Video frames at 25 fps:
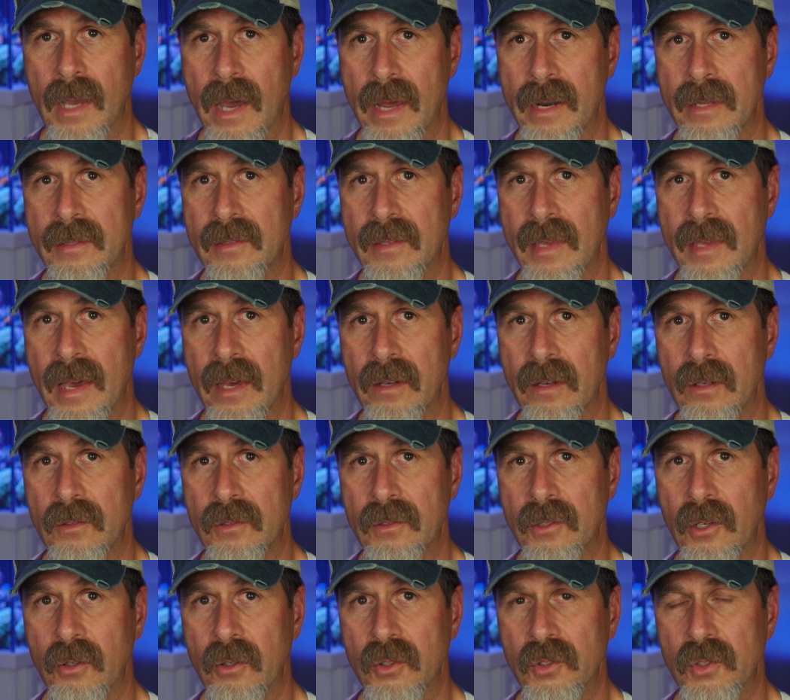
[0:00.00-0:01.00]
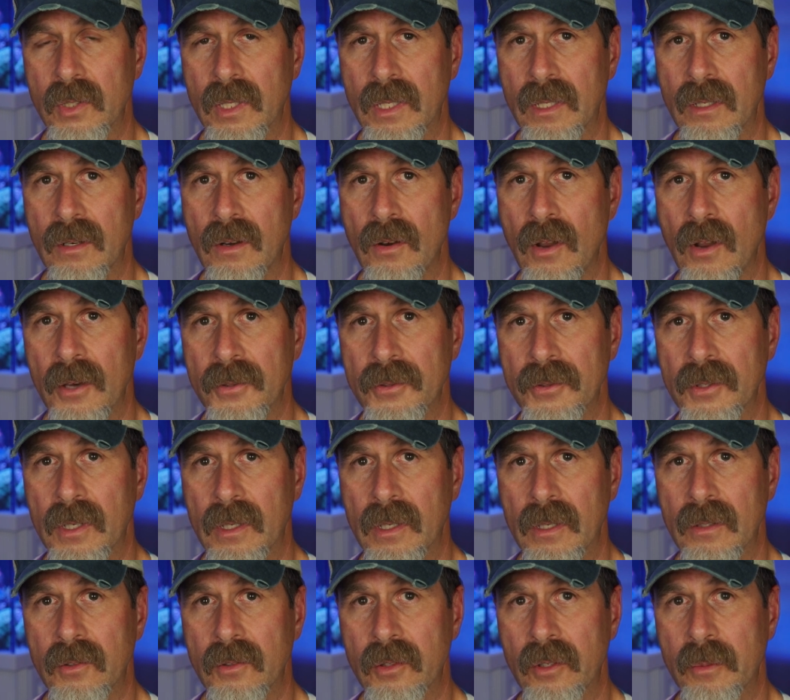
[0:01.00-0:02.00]
got it down to dosing
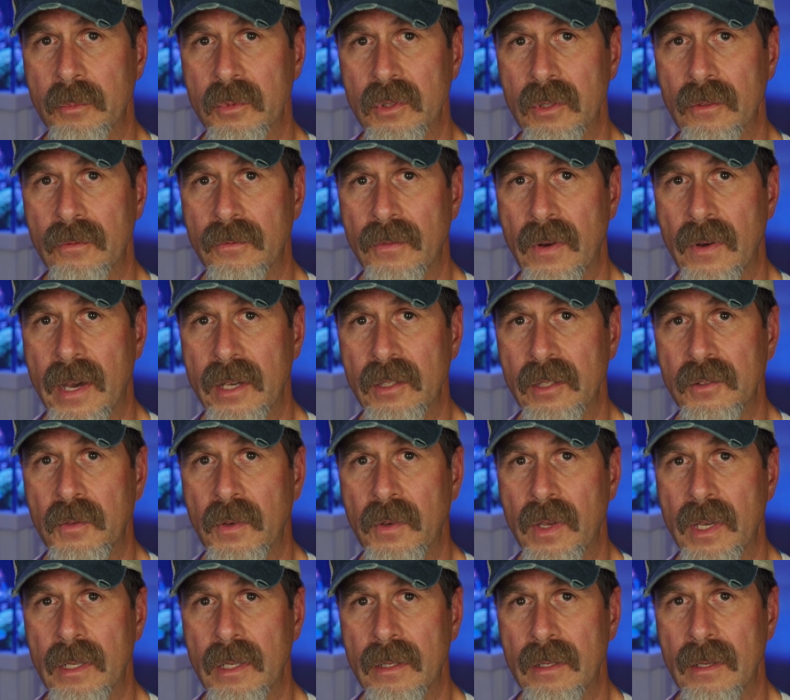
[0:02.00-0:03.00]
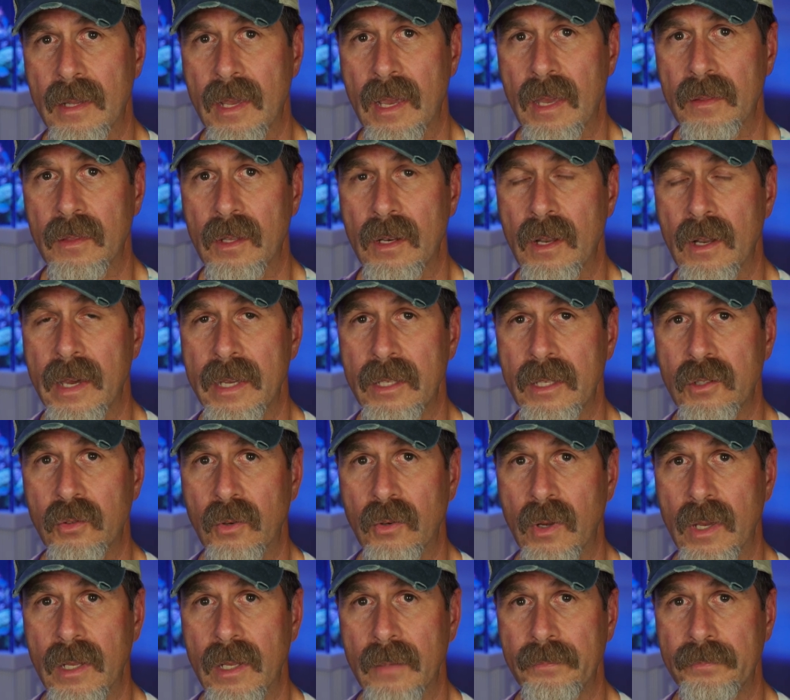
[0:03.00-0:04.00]
nothing in terms of the phosphate and the
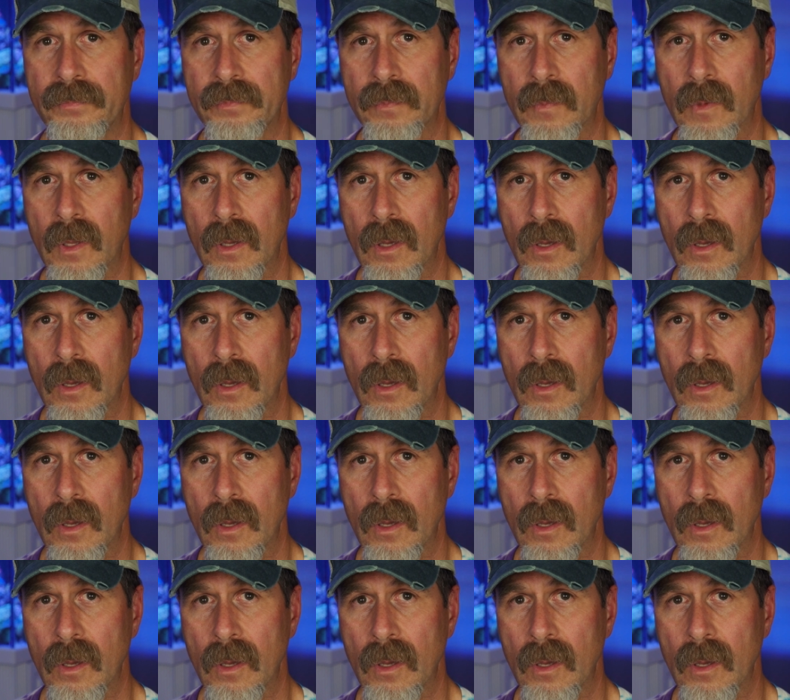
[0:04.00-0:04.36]
nitrate,